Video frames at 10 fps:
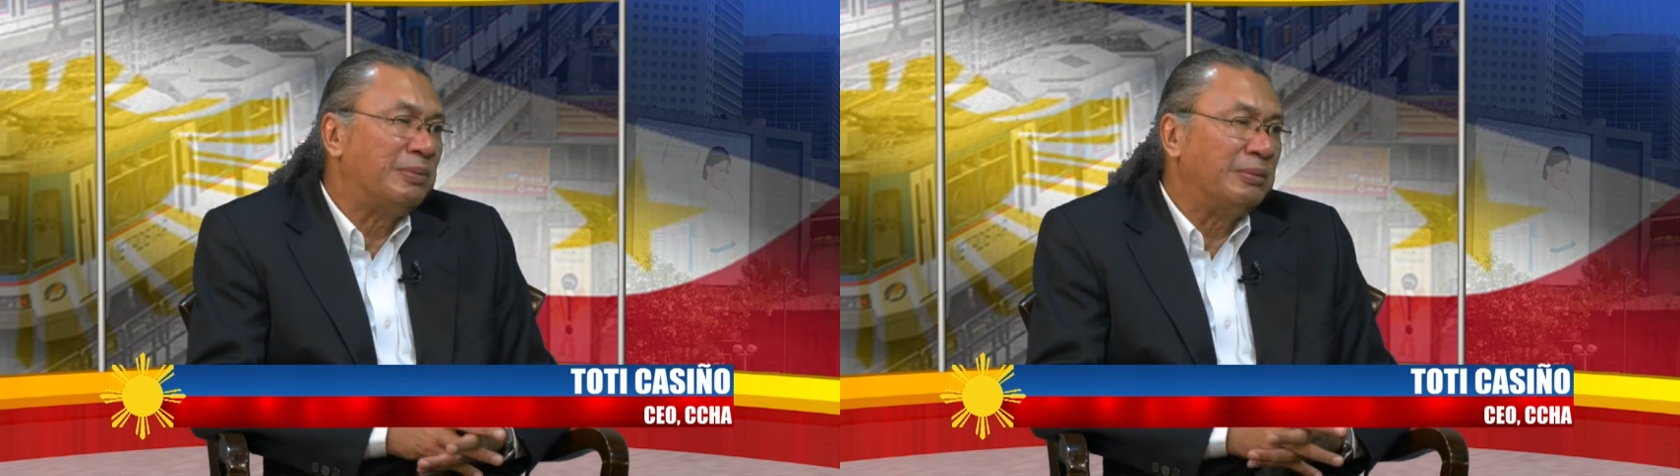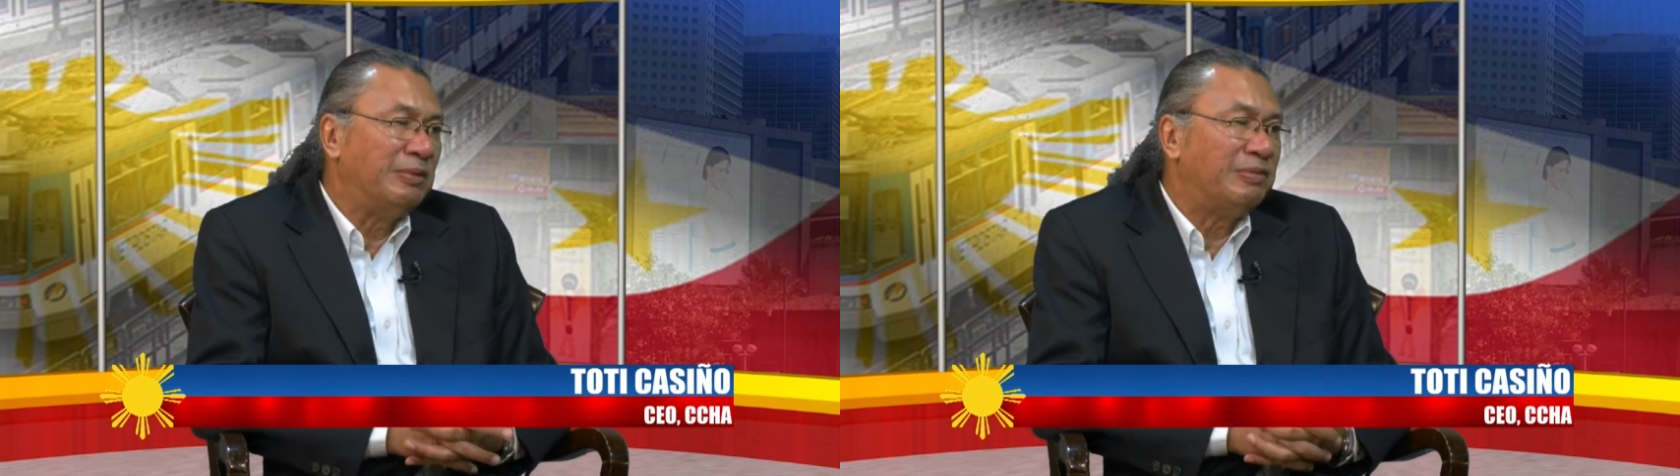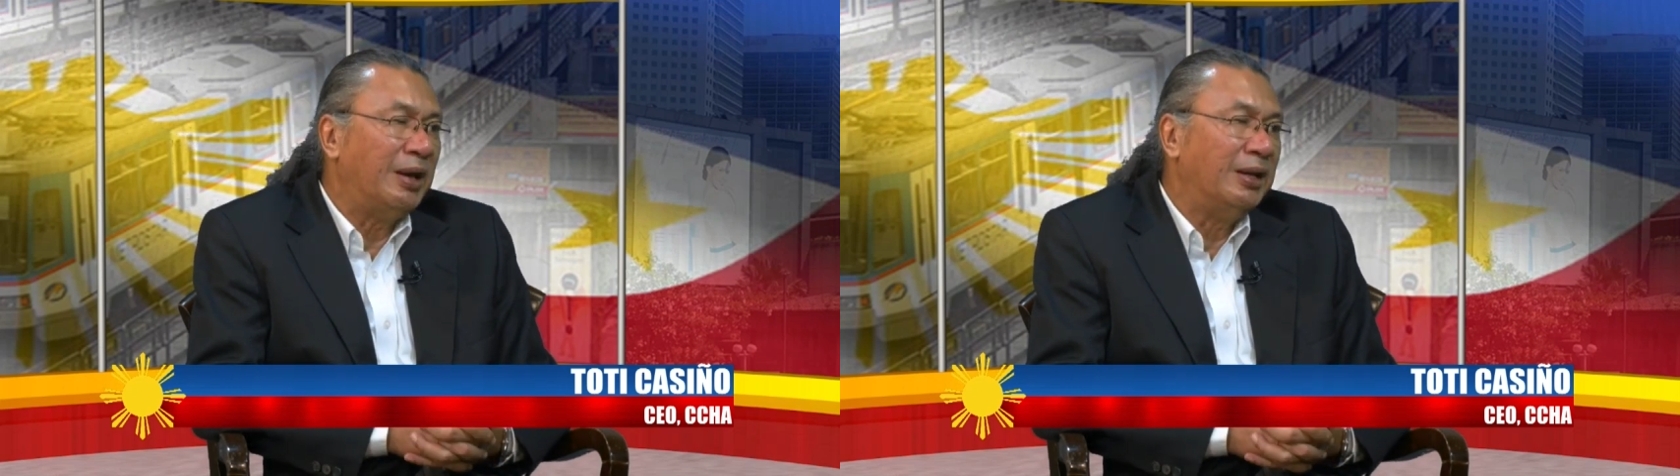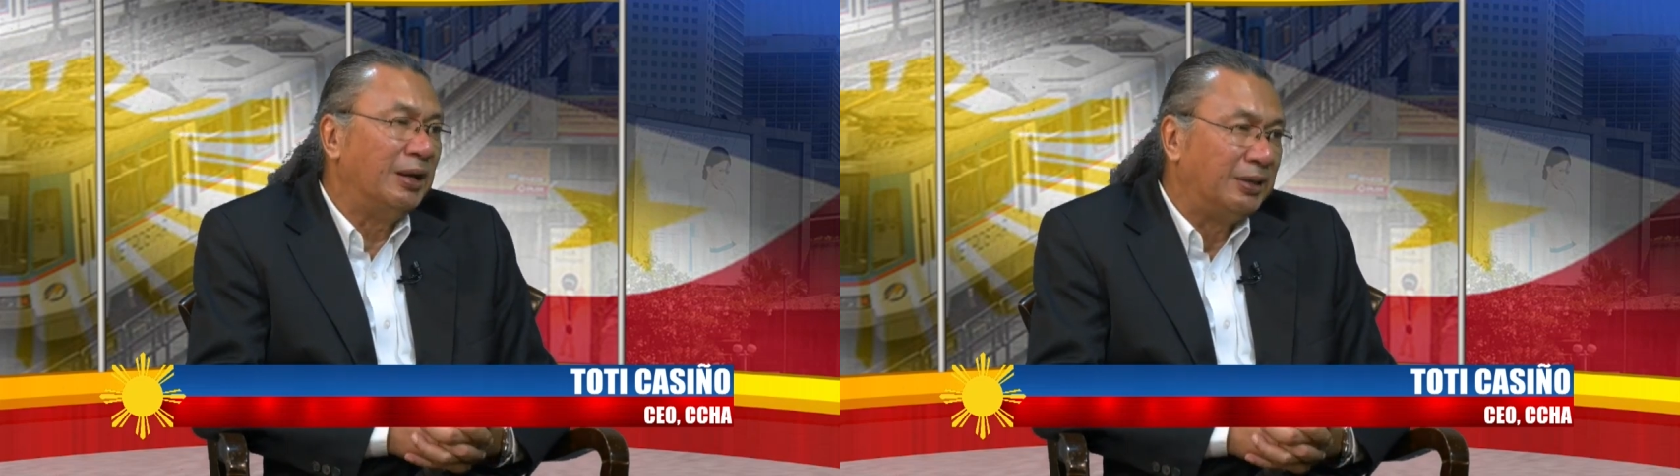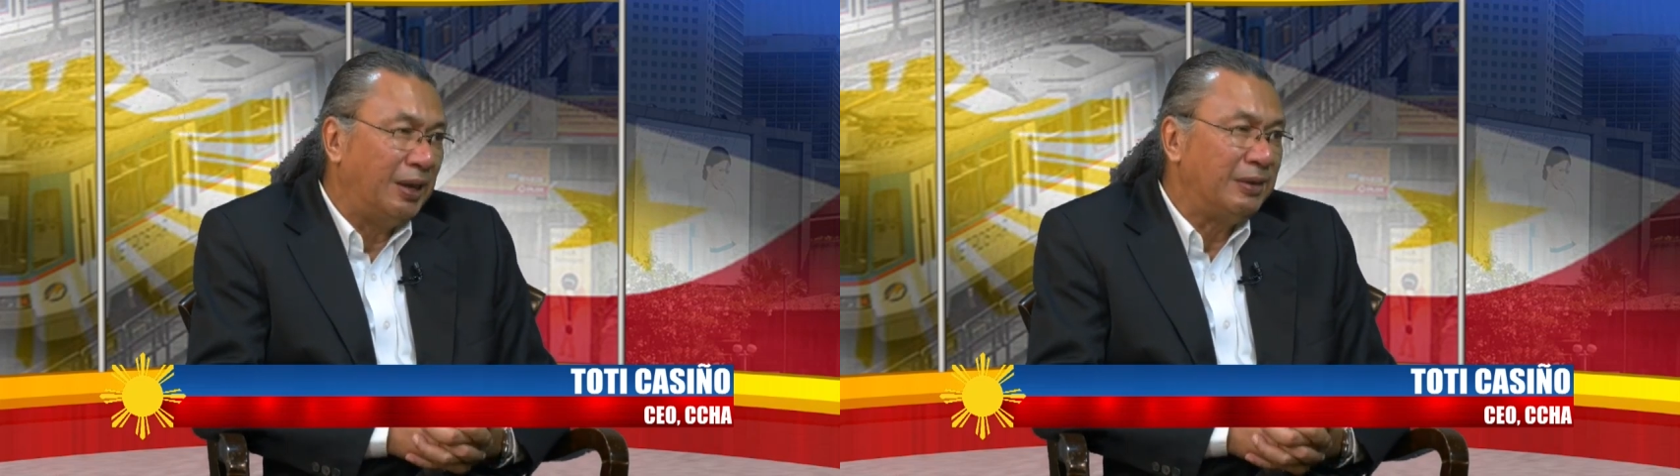might be filing
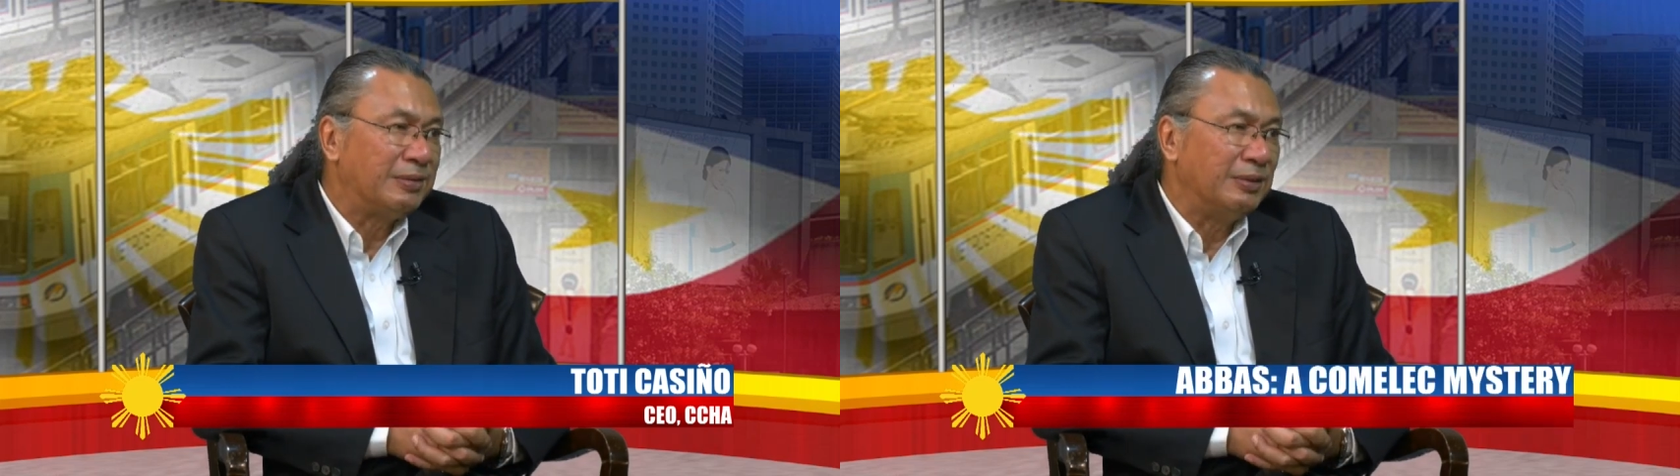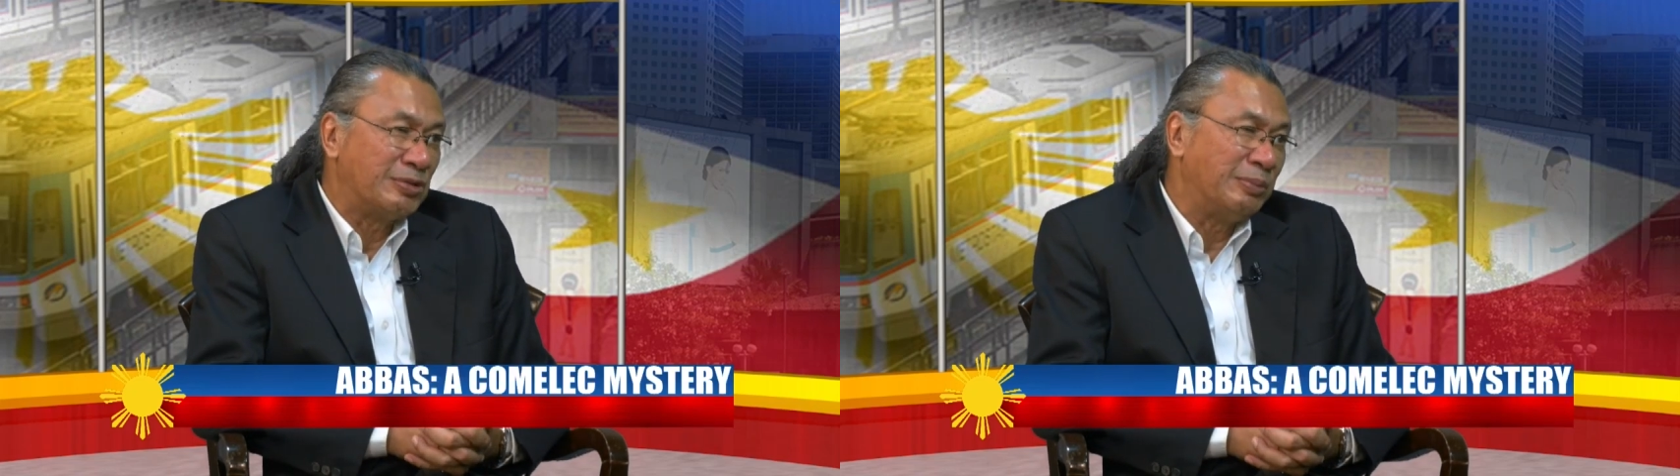a case in the